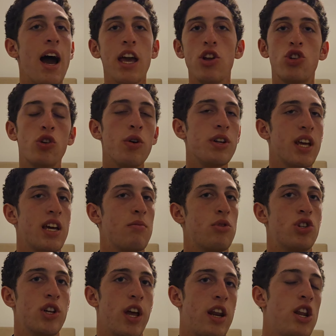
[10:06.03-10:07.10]
enjoyed the Aim
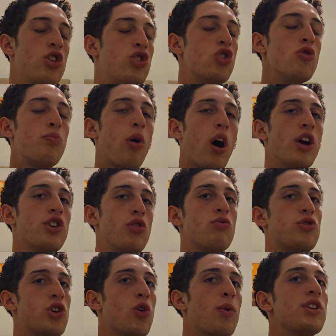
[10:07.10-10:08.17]
Machine, and you probably do
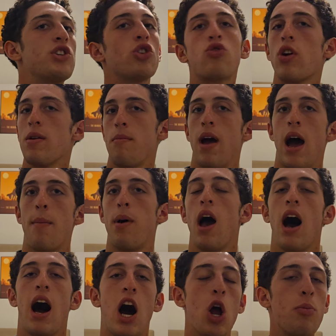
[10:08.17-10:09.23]
too. It's a great map.
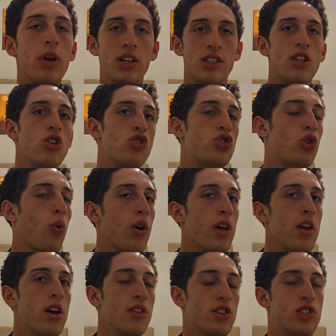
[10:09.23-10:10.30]
I hope you guys did enjoy
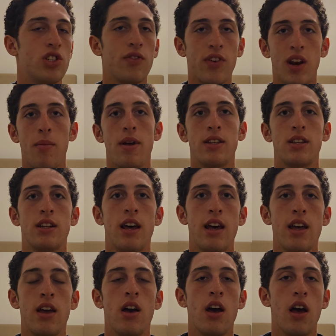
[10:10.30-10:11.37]
the stuff that I made today.